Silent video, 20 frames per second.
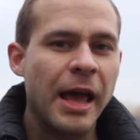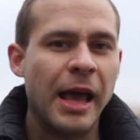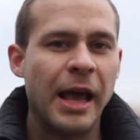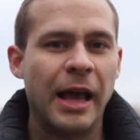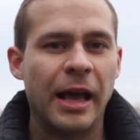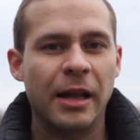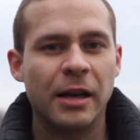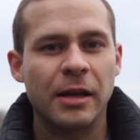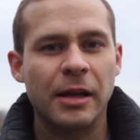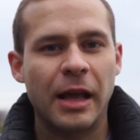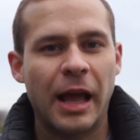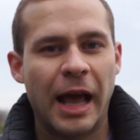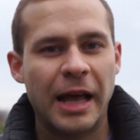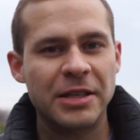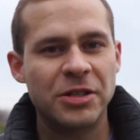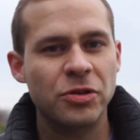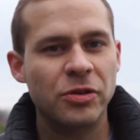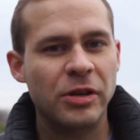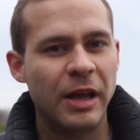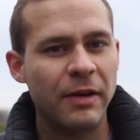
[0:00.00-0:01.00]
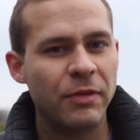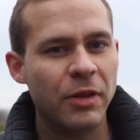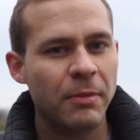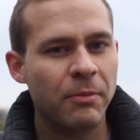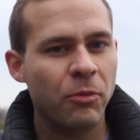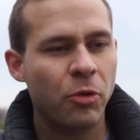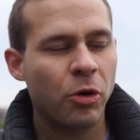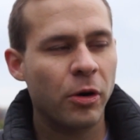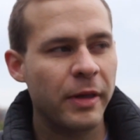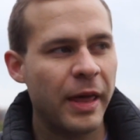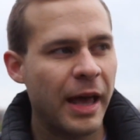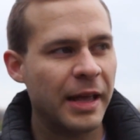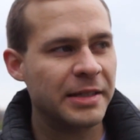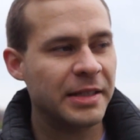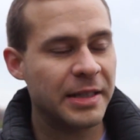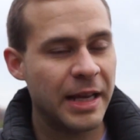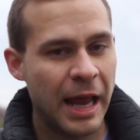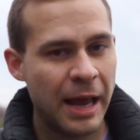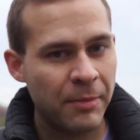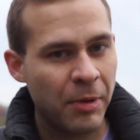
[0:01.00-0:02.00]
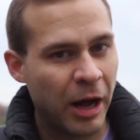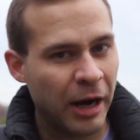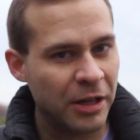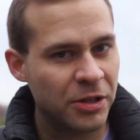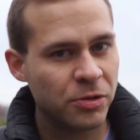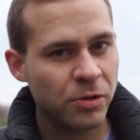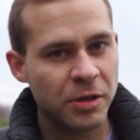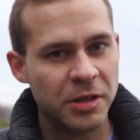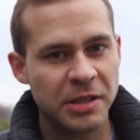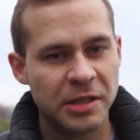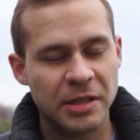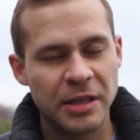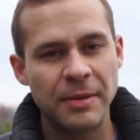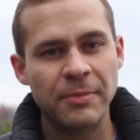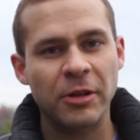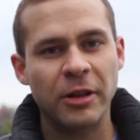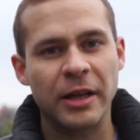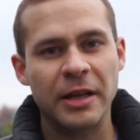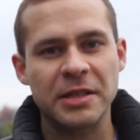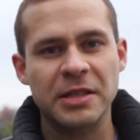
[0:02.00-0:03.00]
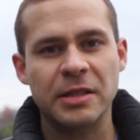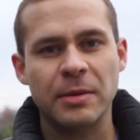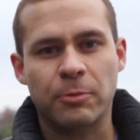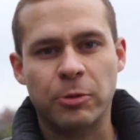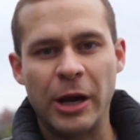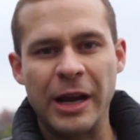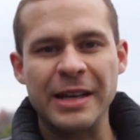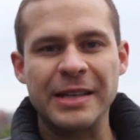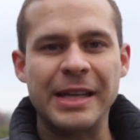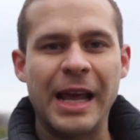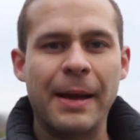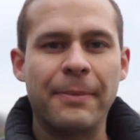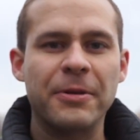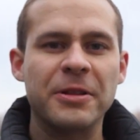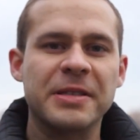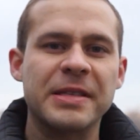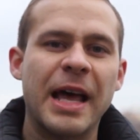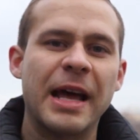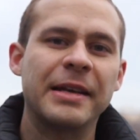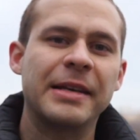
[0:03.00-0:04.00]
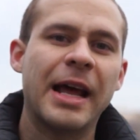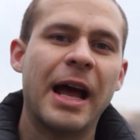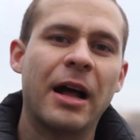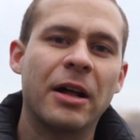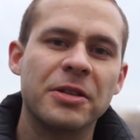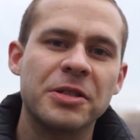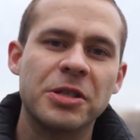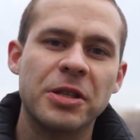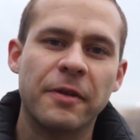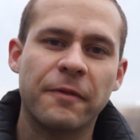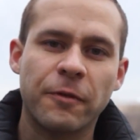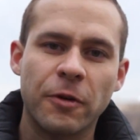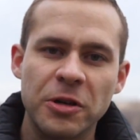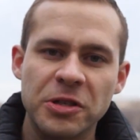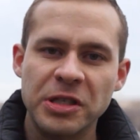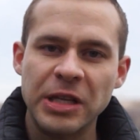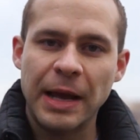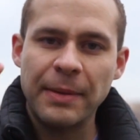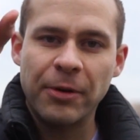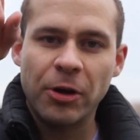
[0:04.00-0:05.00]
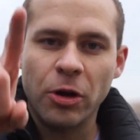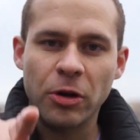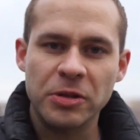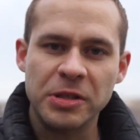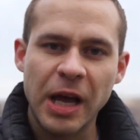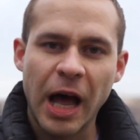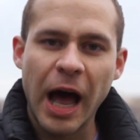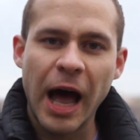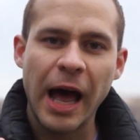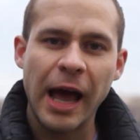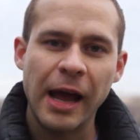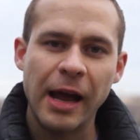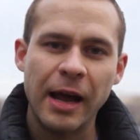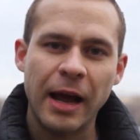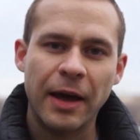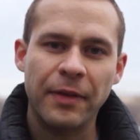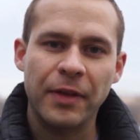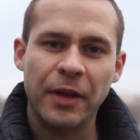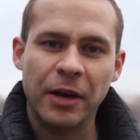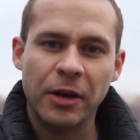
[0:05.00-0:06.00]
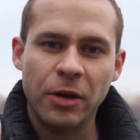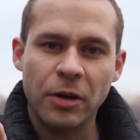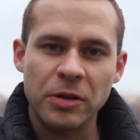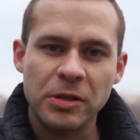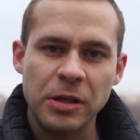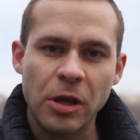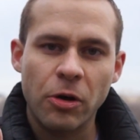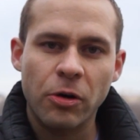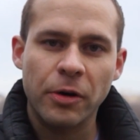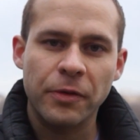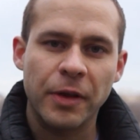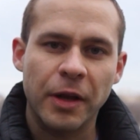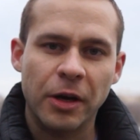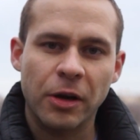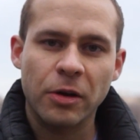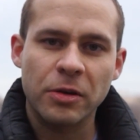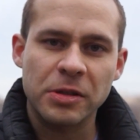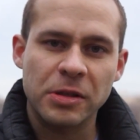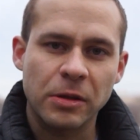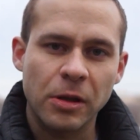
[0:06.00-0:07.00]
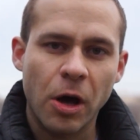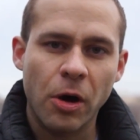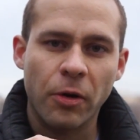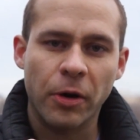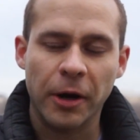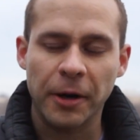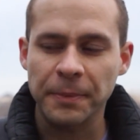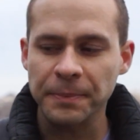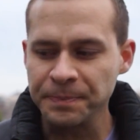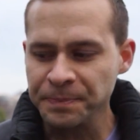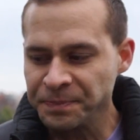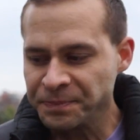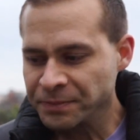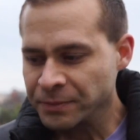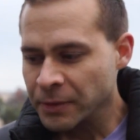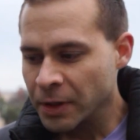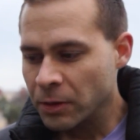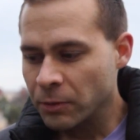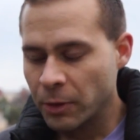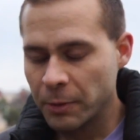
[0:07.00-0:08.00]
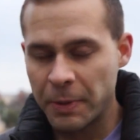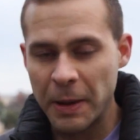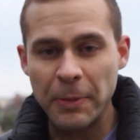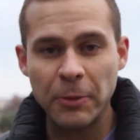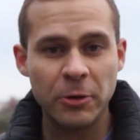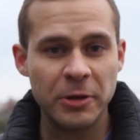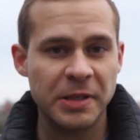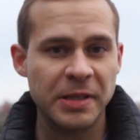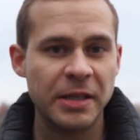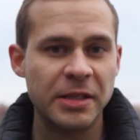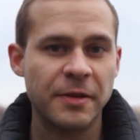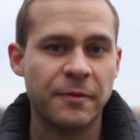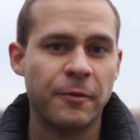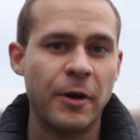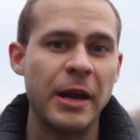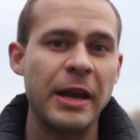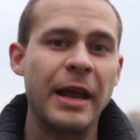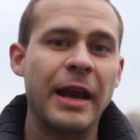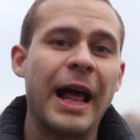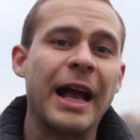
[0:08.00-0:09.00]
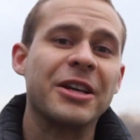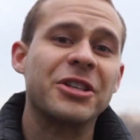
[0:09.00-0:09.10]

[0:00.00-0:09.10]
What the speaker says: And as you give them more of that same auditory stimulus, the brain dampens that down. So the first time it goes high, and then it goes lower, and then it goes lower. With people with schizophrenia, it